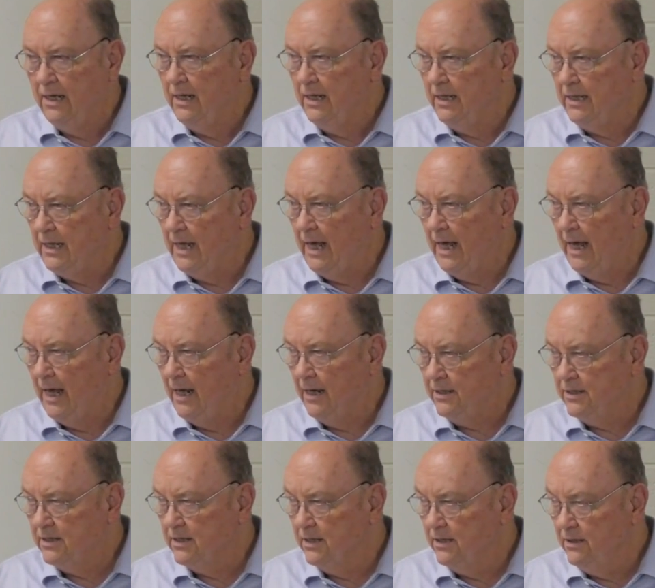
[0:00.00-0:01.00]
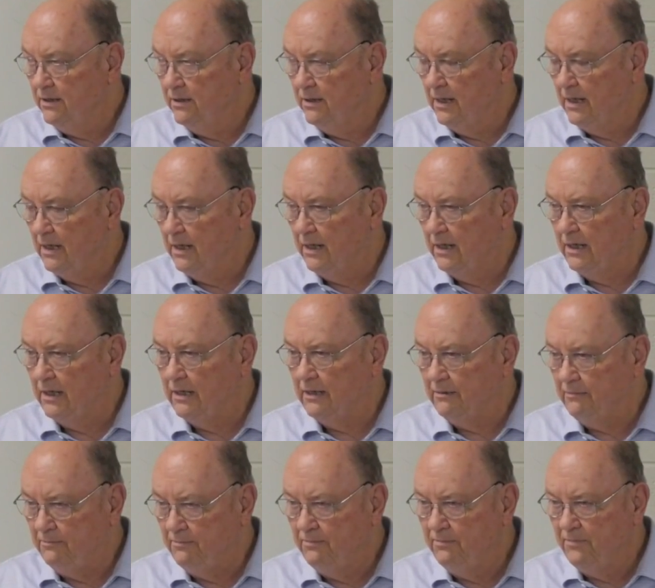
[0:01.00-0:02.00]

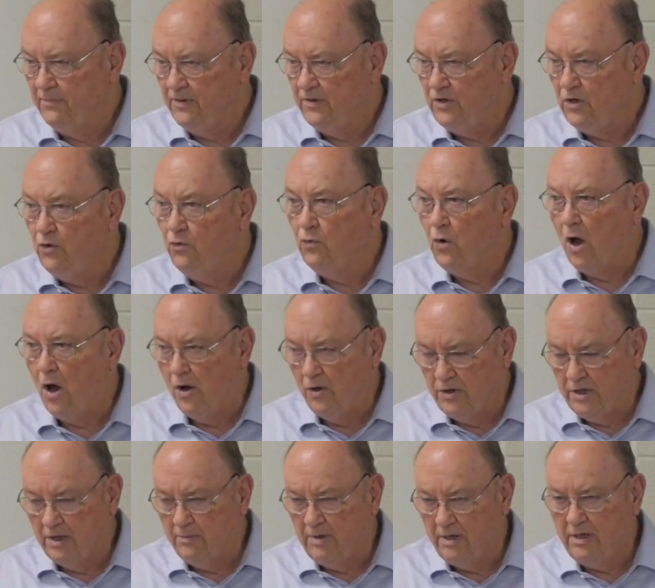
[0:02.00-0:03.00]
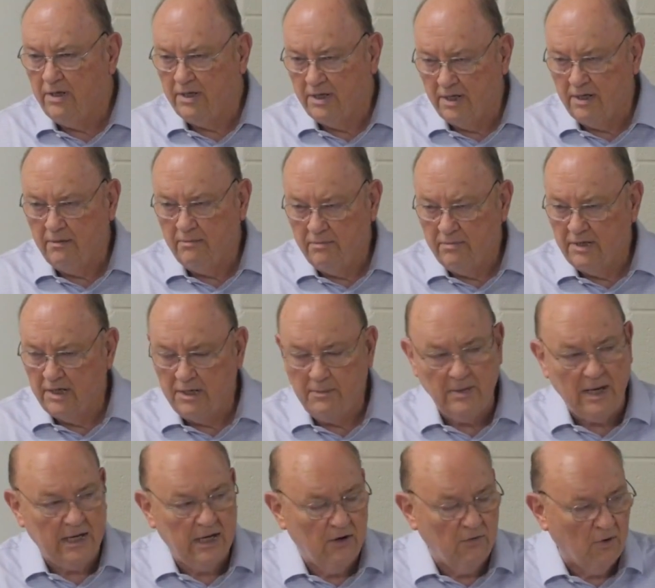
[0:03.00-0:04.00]
that you wronged them and didn't
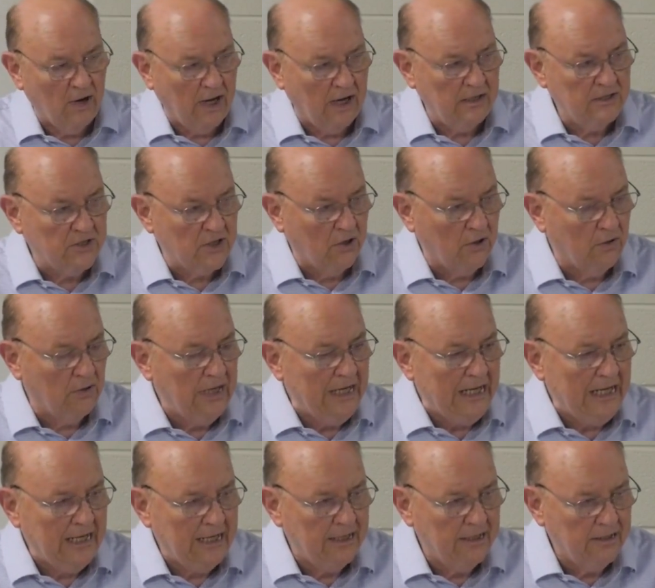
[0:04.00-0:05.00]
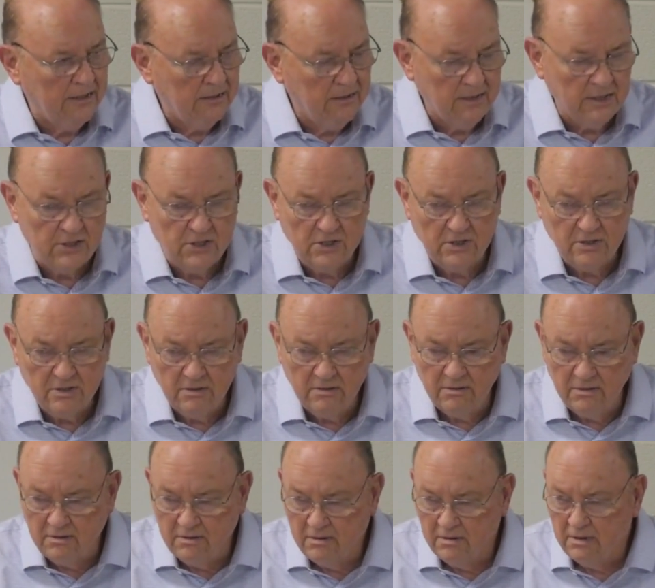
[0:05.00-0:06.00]
make it right. So this
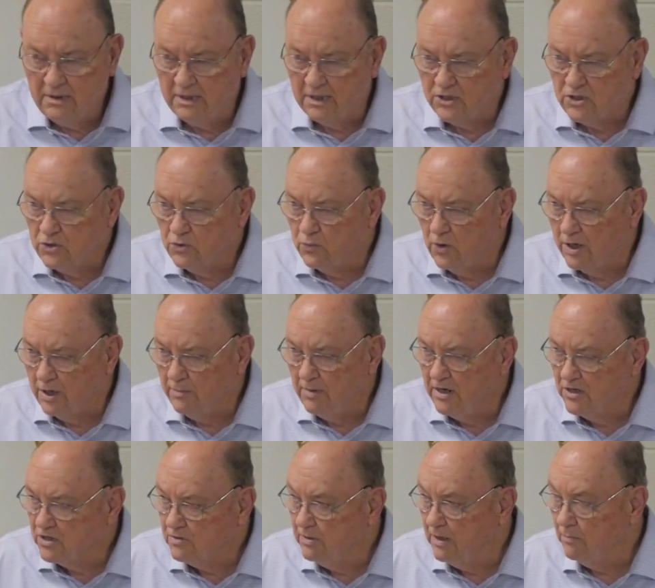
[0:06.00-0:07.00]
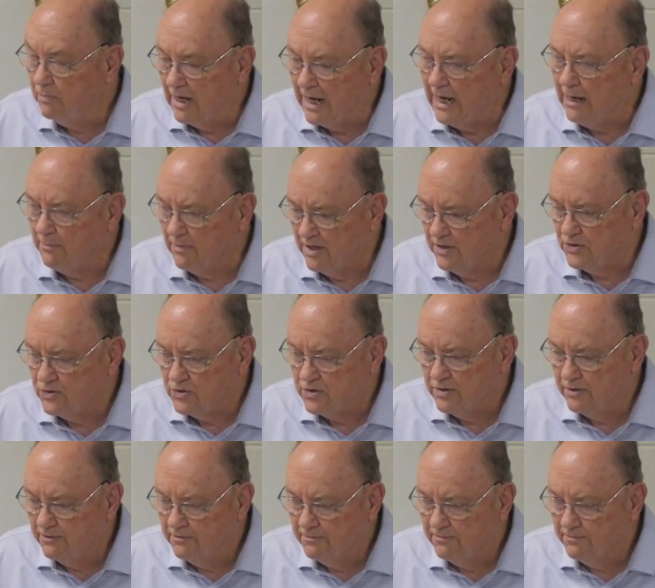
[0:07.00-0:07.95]
is what it means to be blameless.